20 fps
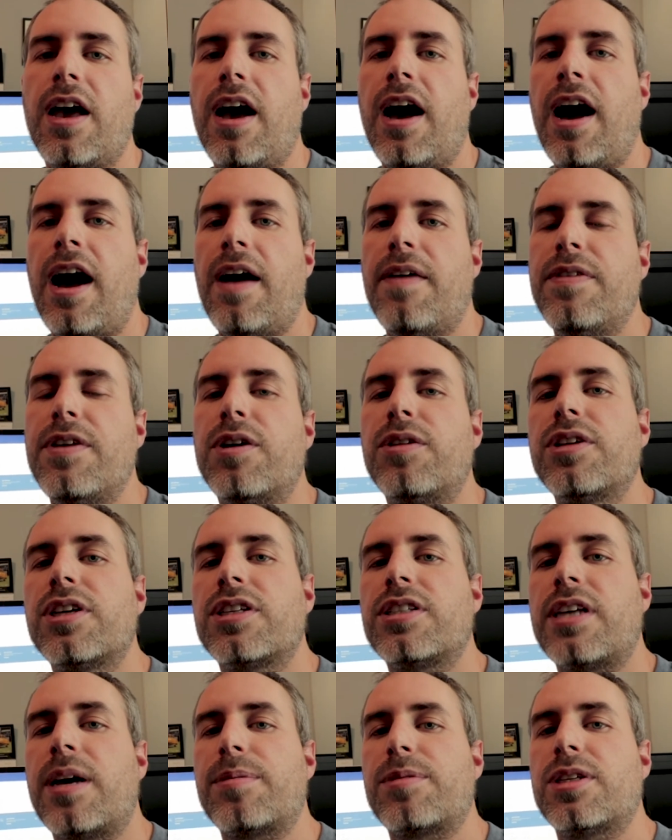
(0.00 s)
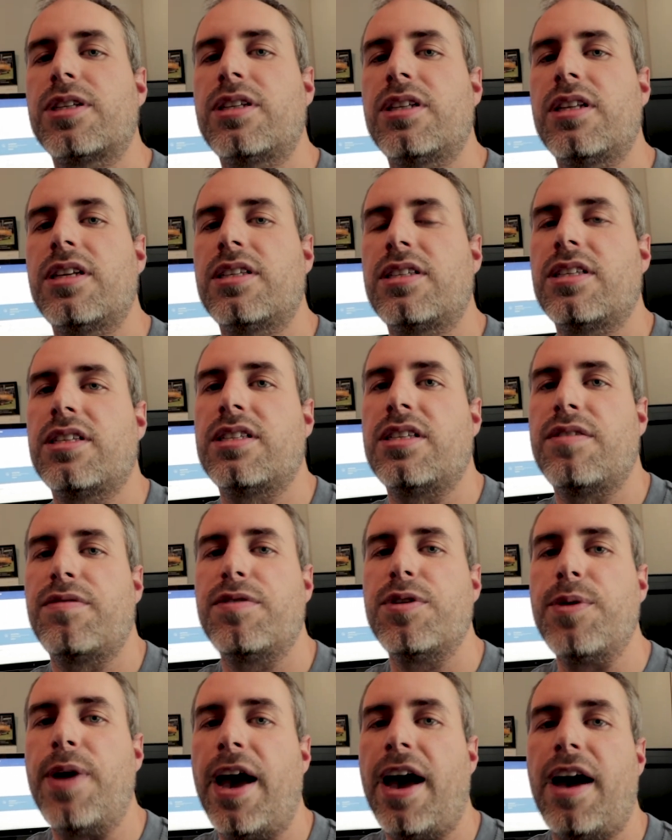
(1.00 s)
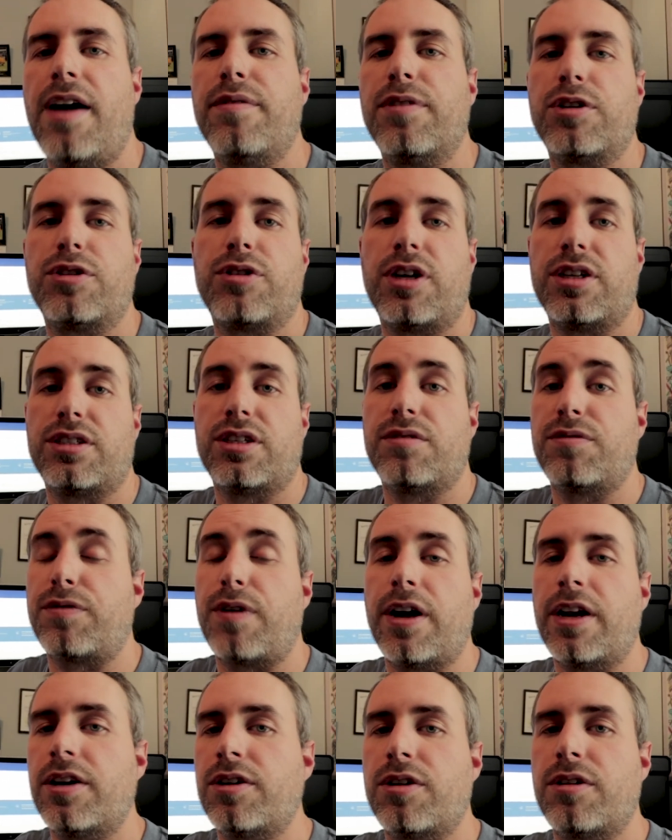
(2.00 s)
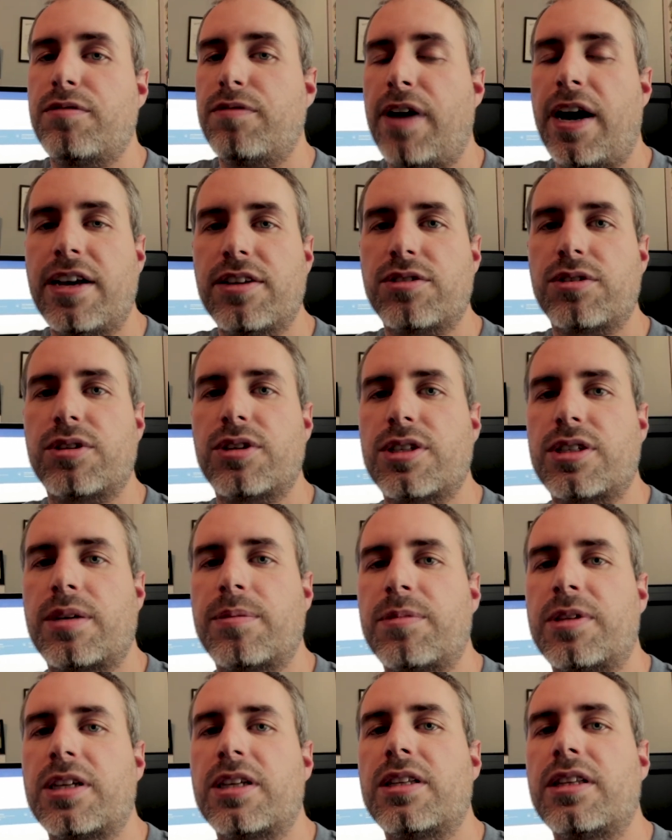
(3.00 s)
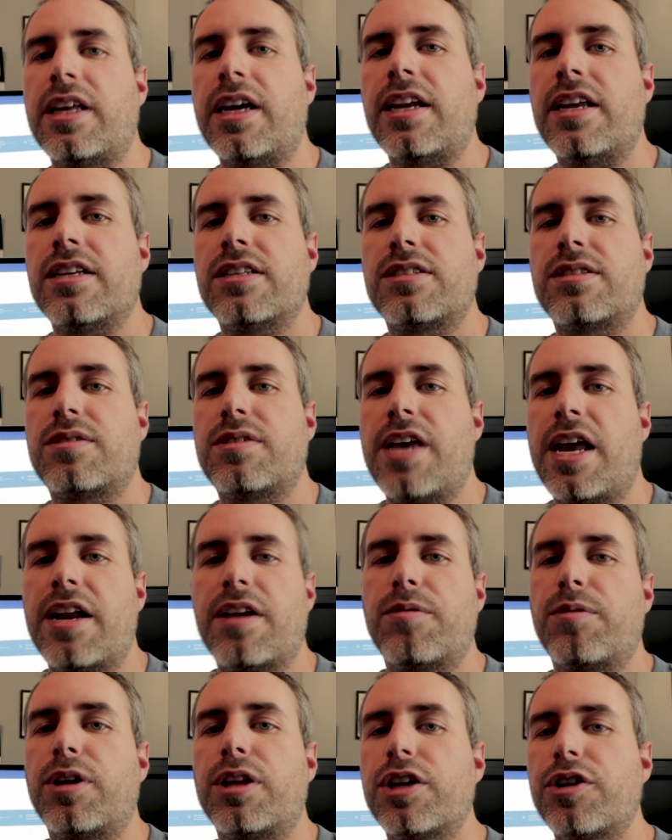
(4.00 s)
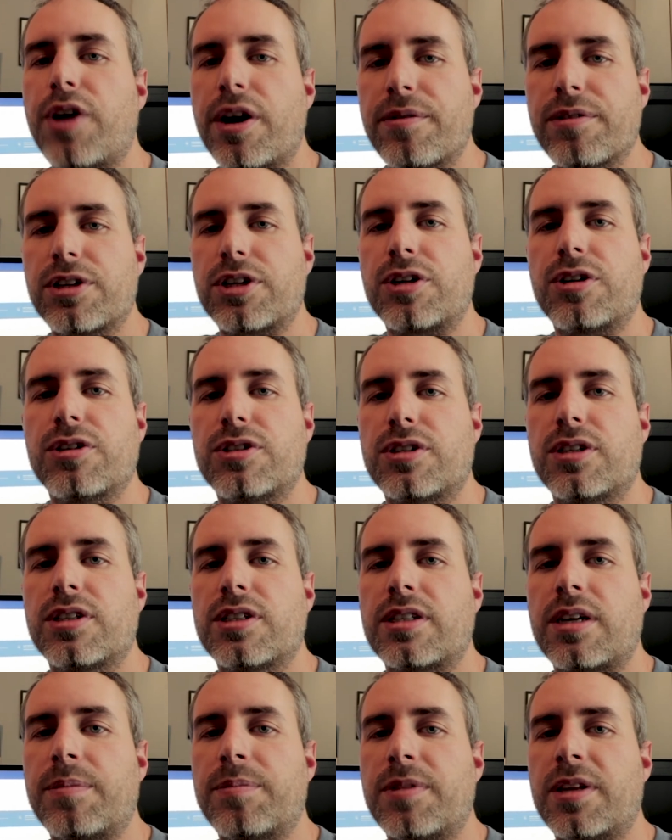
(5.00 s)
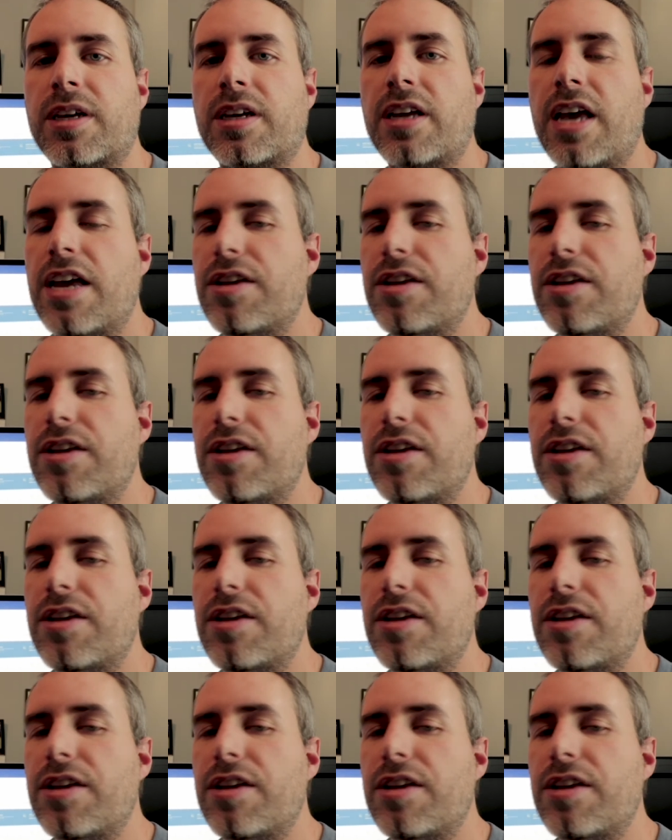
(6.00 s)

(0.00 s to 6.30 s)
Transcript: The only exception to this is if you have a trusted friend or advisor or something that is getting really great returns on something